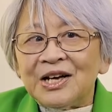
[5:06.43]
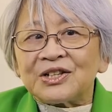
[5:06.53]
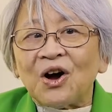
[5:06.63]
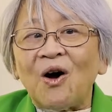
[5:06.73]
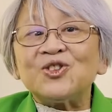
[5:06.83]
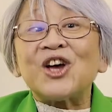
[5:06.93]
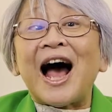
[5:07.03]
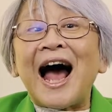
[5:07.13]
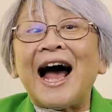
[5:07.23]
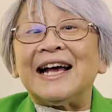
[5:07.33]
God's
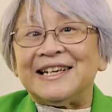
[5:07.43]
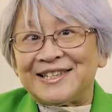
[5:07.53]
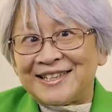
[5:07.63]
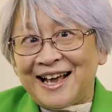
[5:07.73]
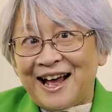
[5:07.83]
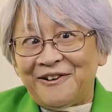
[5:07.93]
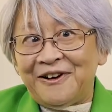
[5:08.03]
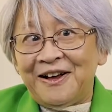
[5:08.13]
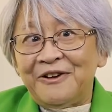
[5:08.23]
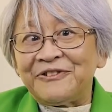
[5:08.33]
eyes are
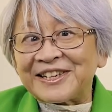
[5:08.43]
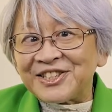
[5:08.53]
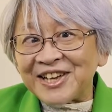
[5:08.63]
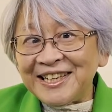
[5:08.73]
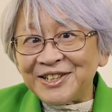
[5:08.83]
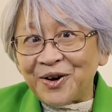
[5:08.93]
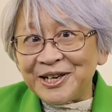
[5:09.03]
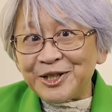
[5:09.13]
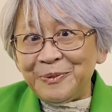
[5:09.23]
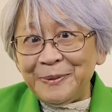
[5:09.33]
fixated on
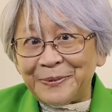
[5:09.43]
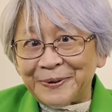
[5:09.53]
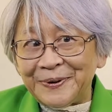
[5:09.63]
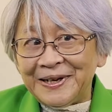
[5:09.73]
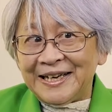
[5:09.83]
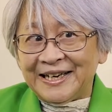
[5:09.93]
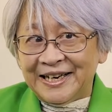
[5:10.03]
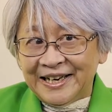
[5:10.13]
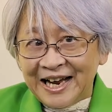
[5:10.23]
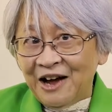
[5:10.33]
His people,
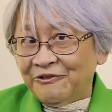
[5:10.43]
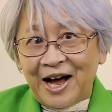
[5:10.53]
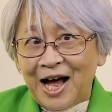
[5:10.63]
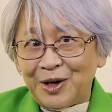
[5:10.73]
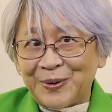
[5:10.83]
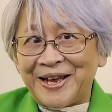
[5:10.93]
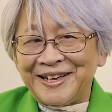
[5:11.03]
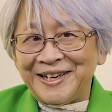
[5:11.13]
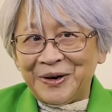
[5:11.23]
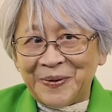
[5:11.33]
never
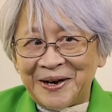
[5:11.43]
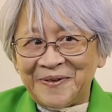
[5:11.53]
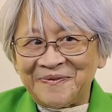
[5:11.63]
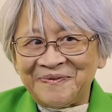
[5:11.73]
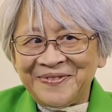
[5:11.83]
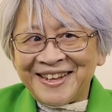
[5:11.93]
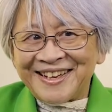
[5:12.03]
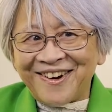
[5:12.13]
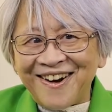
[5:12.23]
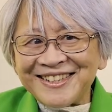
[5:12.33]
looking away.
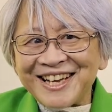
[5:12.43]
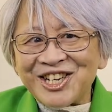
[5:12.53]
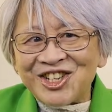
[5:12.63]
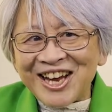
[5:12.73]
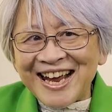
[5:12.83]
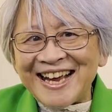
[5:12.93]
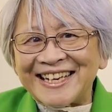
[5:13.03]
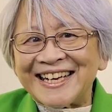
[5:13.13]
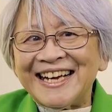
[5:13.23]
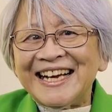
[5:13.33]
God's
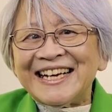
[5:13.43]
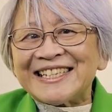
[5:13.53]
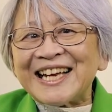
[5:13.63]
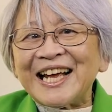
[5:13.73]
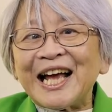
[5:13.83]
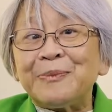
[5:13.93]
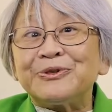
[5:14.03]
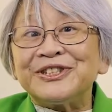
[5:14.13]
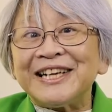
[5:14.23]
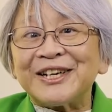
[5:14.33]
shade is like a
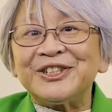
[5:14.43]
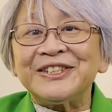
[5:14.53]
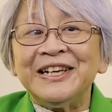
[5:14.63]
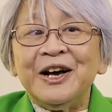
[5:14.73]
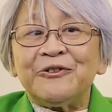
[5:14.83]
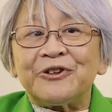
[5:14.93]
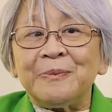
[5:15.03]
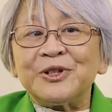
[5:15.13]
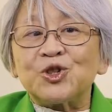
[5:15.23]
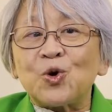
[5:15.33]
protection
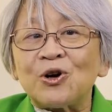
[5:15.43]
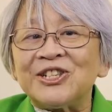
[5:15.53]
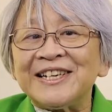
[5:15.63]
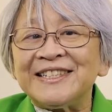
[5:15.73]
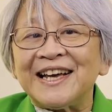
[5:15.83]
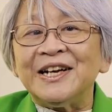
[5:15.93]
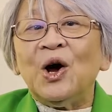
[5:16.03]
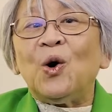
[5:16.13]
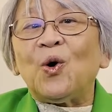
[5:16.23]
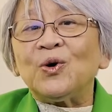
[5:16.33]
from the scorching sun
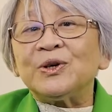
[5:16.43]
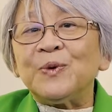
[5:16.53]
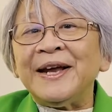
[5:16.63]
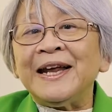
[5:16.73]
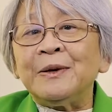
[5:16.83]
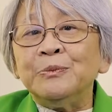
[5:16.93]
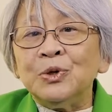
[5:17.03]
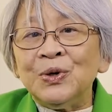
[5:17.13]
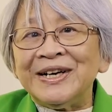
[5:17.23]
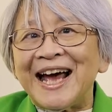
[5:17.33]
or the waning
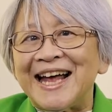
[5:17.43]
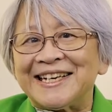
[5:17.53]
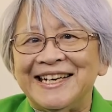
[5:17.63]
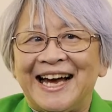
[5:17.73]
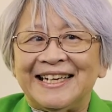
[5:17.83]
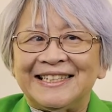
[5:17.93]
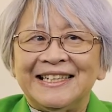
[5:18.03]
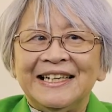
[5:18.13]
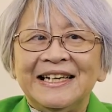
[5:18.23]
moon at night.